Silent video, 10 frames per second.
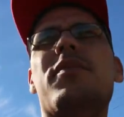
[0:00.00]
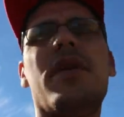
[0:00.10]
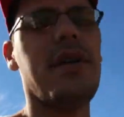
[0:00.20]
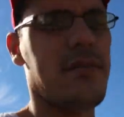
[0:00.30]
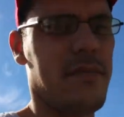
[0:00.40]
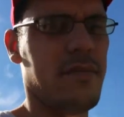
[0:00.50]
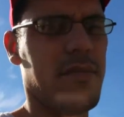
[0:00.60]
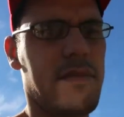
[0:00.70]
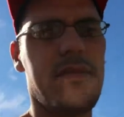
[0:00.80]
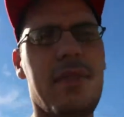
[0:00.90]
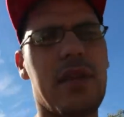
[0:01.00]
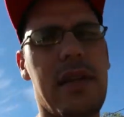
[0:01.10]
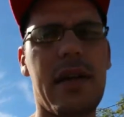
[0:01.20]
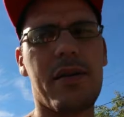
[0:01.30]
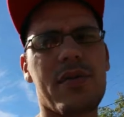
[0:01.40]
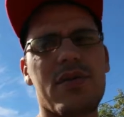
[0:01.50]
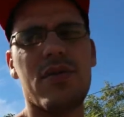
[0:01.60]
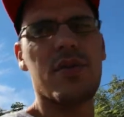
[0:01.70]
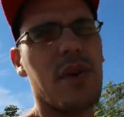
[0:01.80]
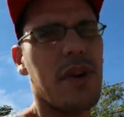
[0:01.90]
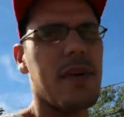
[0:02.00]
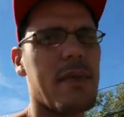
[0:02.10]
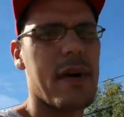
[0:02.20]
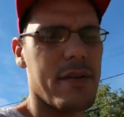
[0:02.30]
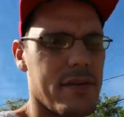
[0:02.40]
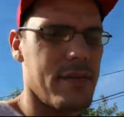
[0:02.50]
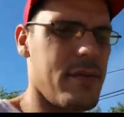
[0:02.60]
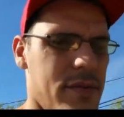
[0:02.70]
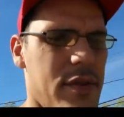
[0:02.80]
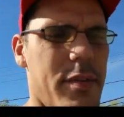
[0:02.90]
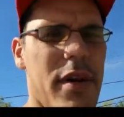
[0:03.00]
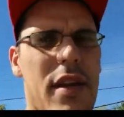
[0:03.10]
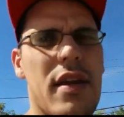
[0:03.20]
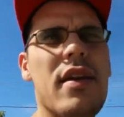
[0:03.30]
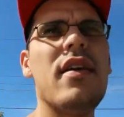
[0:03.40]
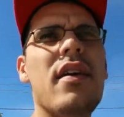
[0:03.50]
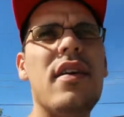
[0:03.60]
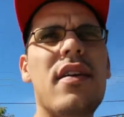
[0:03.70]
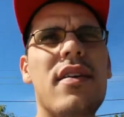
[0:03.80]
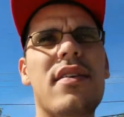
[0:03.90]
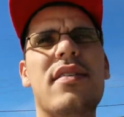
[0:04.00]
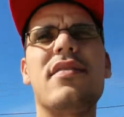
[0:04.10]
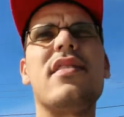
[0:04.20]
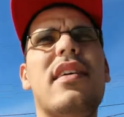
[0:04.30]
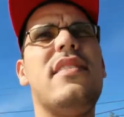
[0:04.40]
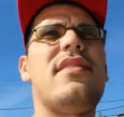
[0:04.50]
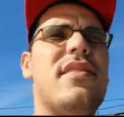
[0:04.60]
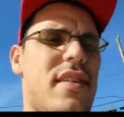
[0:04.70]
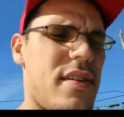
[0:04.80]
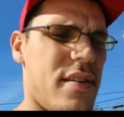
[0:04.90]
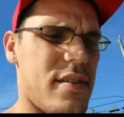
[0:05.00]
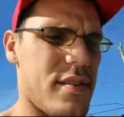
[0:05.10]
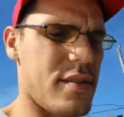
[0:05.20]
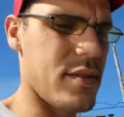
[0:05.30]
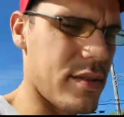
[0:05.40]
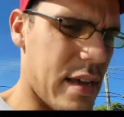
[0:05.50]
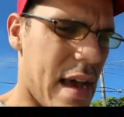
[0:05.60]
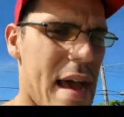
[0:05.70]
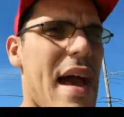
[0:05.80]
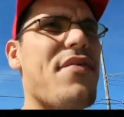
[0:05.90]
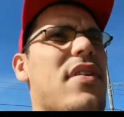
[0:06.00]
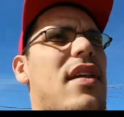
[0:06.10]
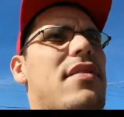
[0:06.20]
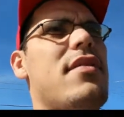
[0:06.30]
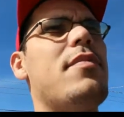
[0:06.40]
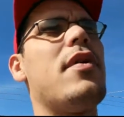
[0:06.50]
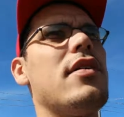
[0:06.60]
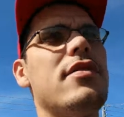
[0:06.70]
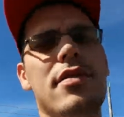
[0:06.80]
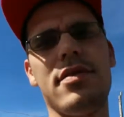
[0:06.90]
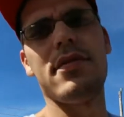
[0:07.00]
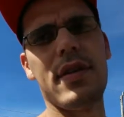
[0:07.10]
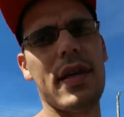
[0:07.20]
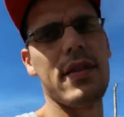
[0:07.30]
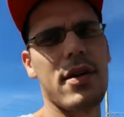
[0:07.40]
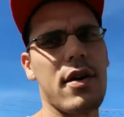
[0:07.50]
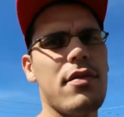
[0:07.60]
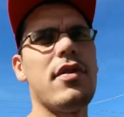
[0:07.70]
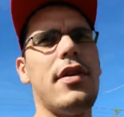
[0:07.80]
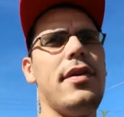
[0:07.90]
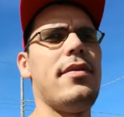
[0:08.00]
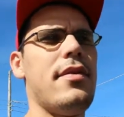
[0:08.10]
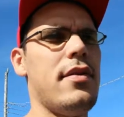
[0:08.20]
But I wasn't too worried about the money since uh, I have a lot of the parts to get the car running.